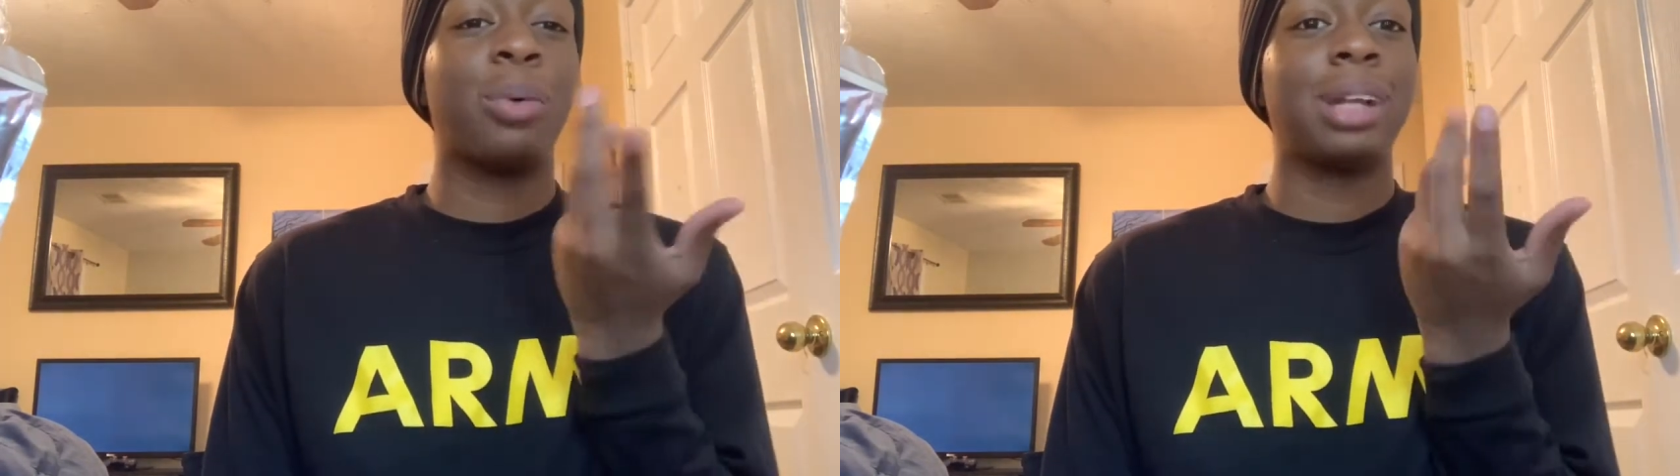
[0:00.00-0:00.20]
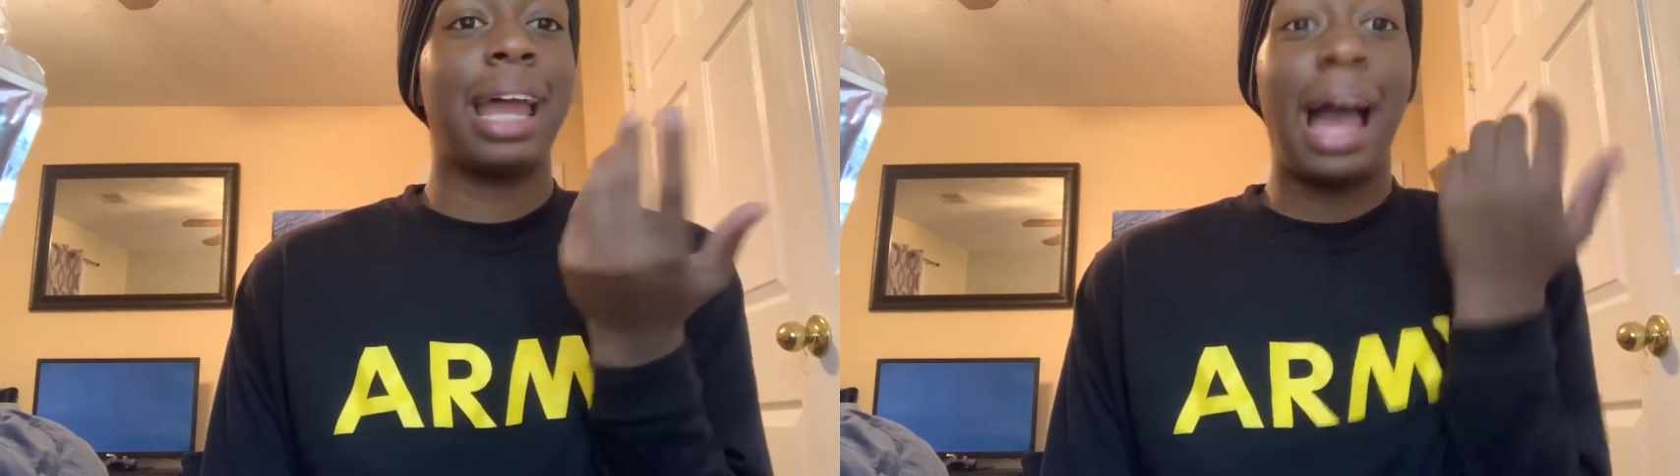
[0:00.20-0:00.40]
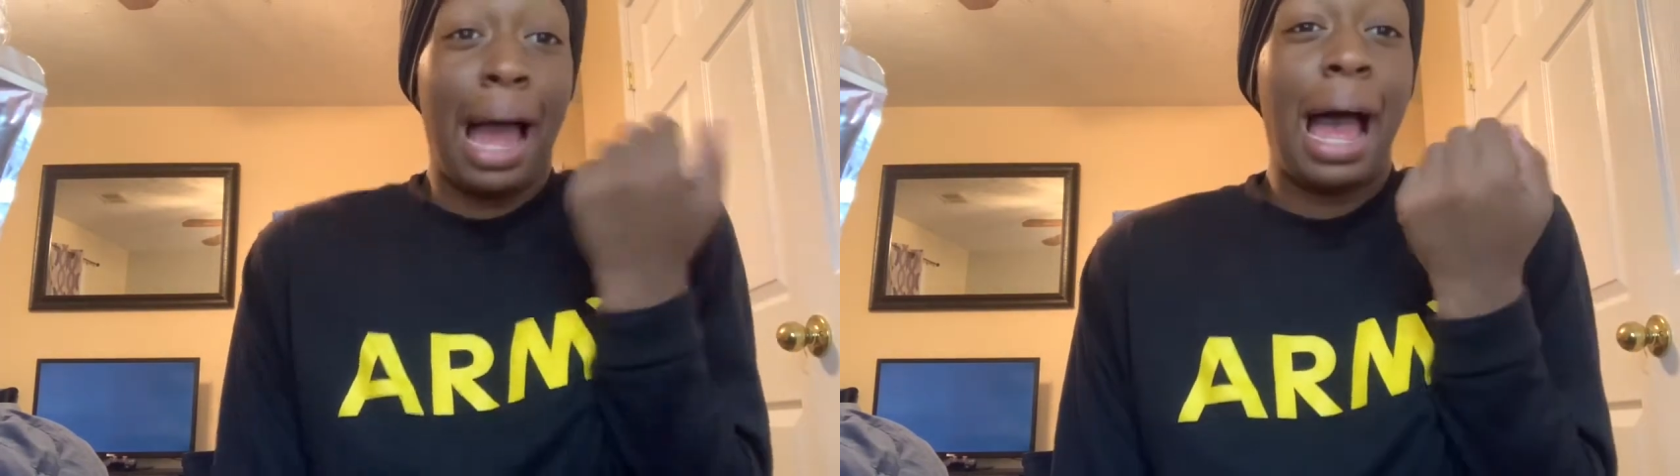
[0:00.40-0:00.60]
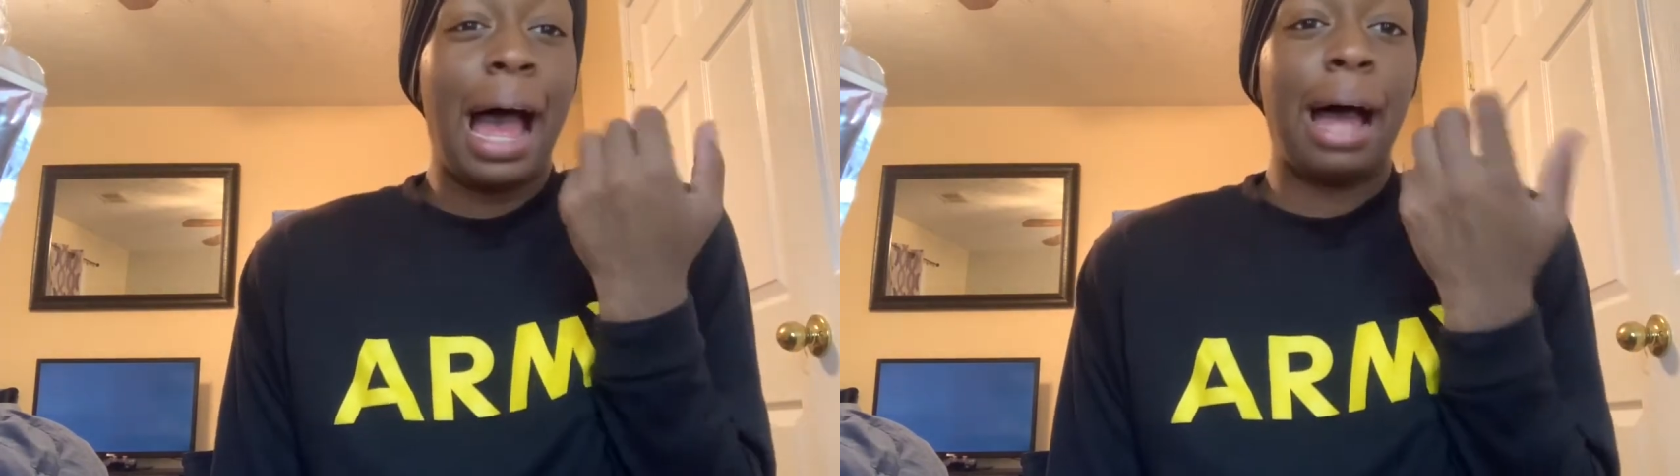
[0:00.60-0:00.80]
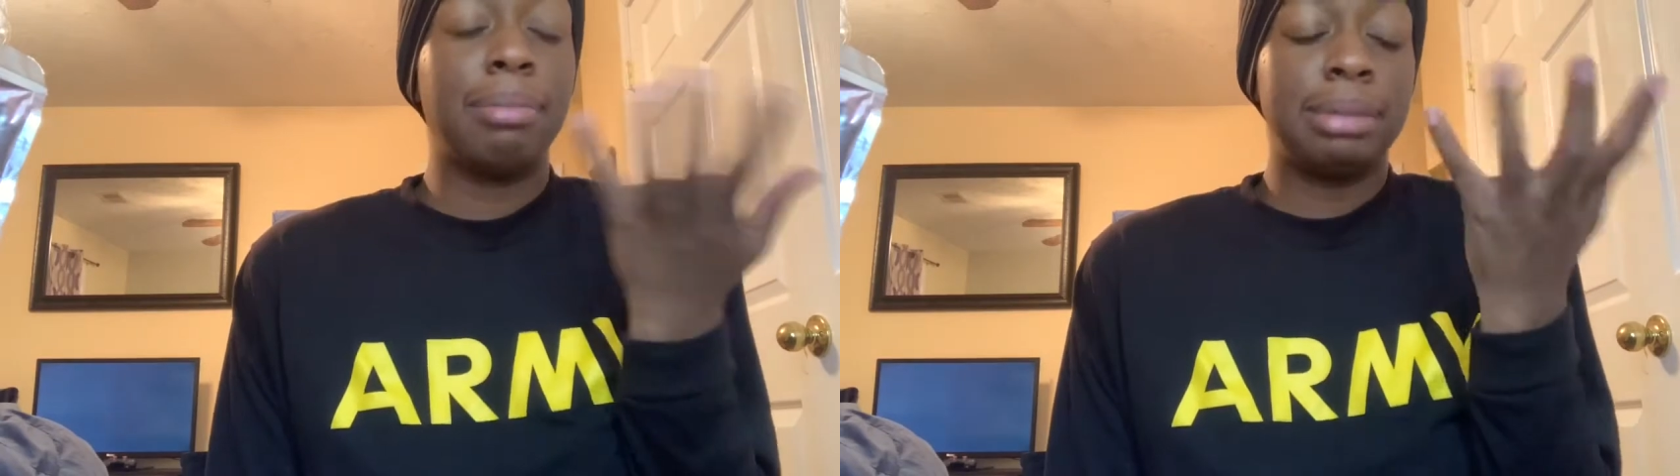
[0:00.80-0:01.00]
We're like,
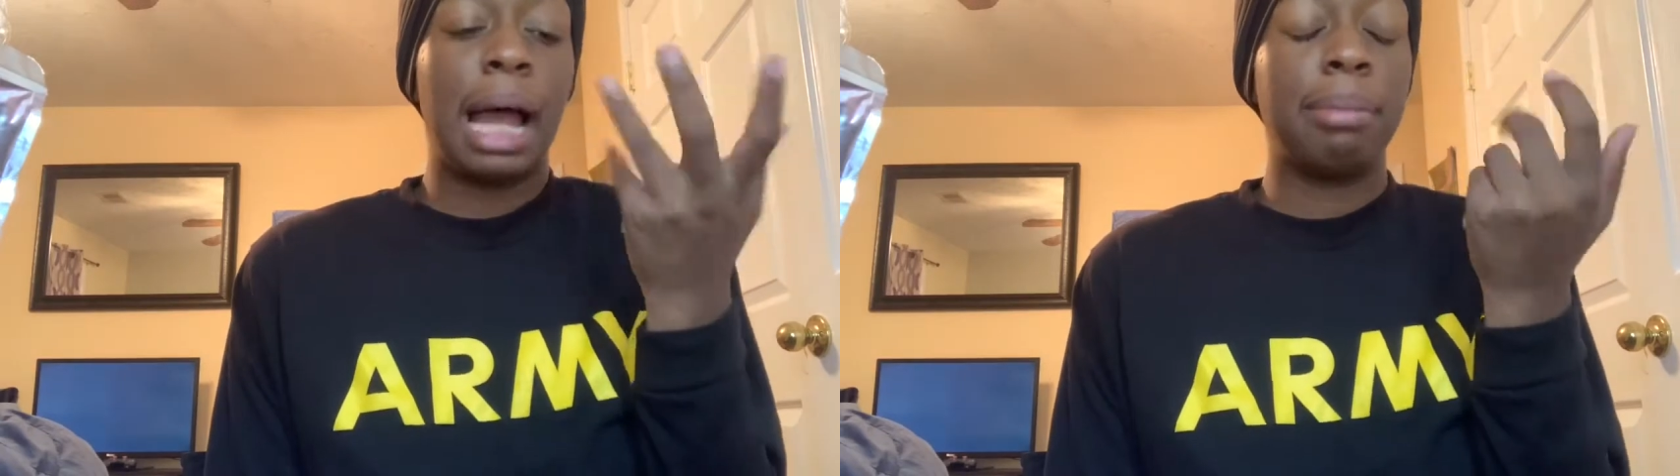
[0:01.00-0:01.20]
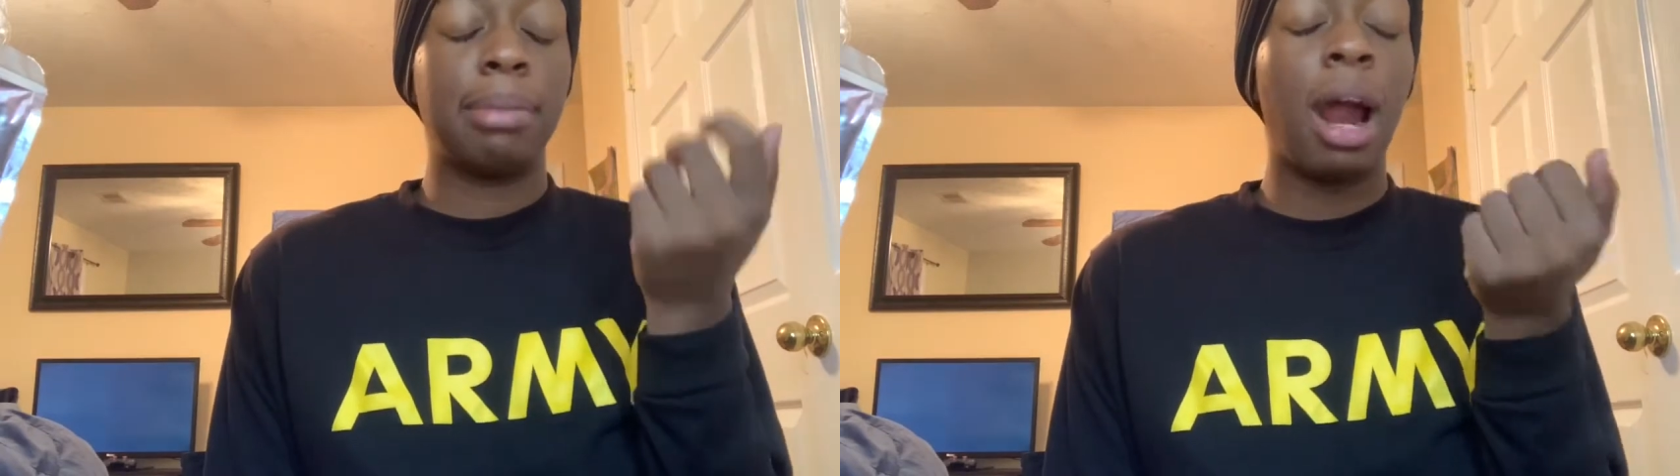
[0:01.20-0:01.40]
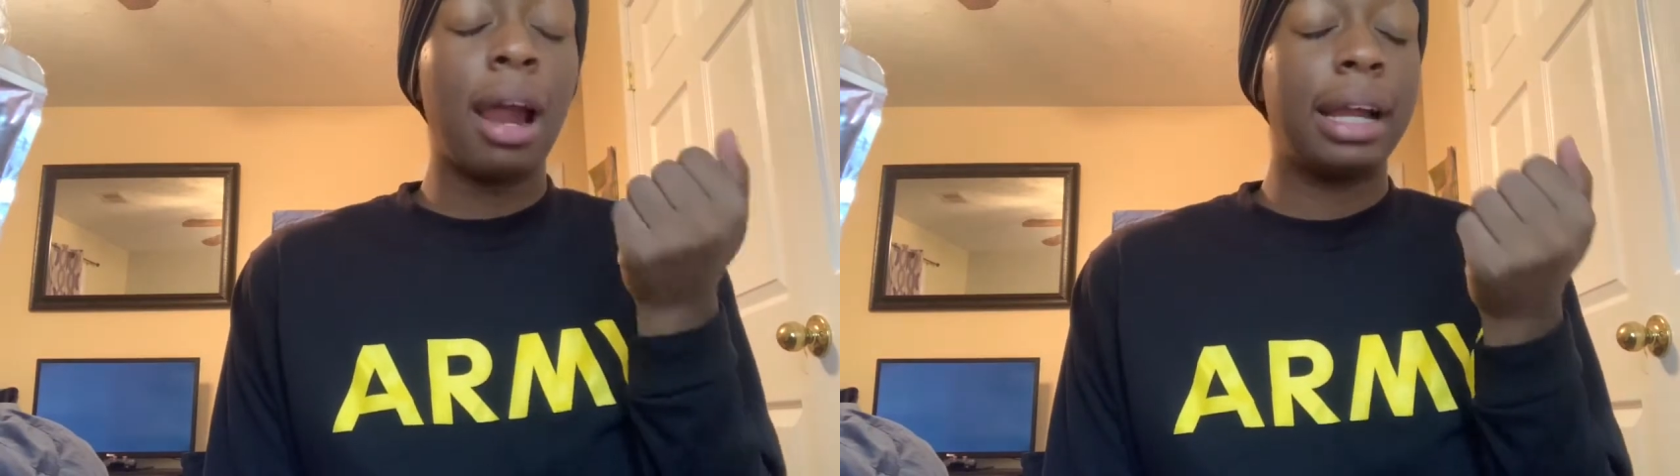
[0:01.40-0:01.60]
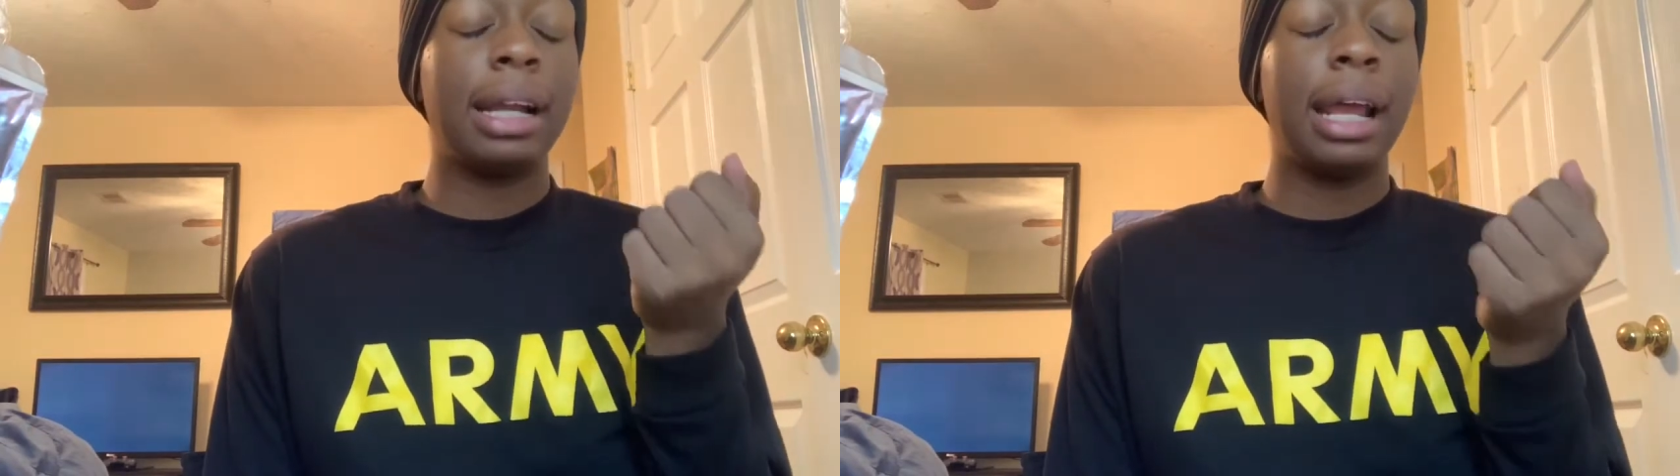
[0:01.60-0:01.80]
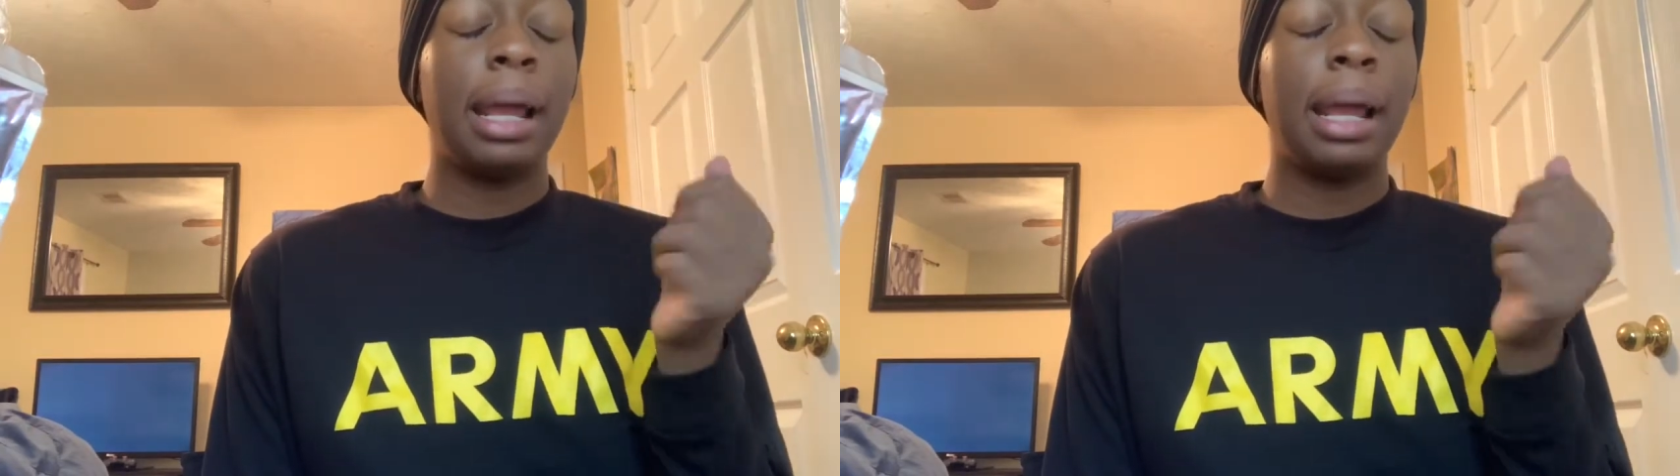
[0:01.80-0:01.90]
I'm hurting.